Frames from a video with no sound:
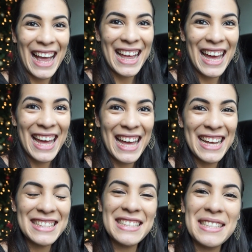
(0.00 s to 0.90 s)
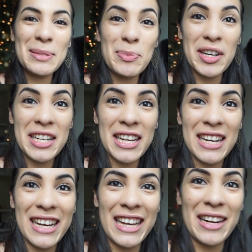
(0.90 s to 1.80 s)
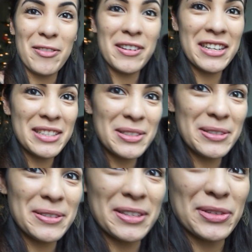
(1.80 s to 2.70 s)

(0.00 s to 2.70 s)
Hey guys, this is Brenda and I wanted to